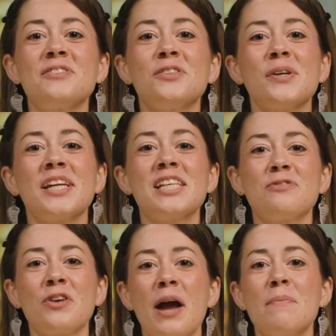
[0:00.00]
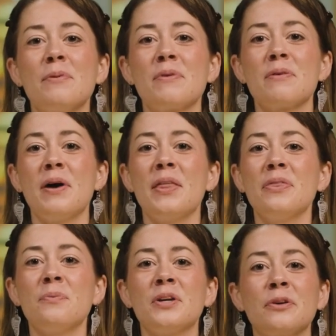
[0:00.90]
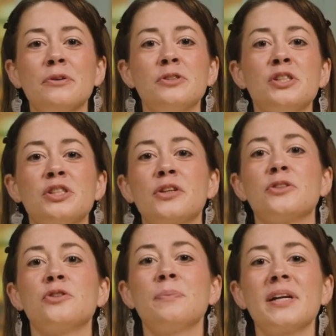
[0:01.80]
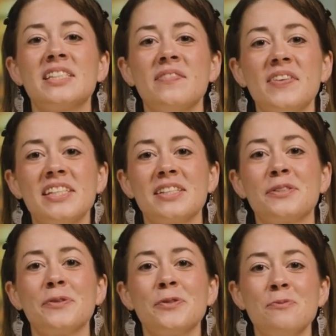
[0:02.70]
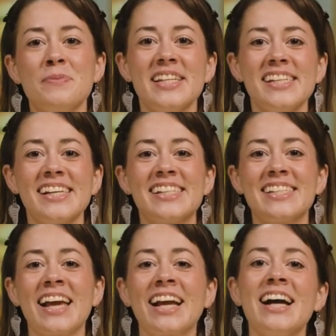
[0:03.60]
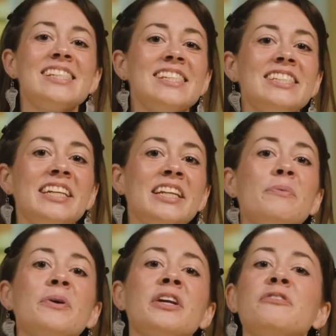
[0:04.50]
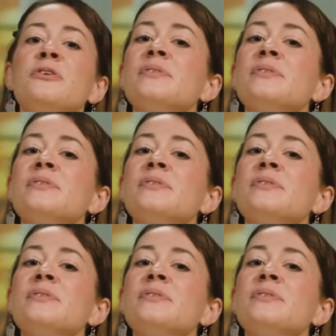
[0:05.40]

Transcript: for joining us for Emblem of the Month. We encourage you to share your troop activities on social media and tag us at State Network if you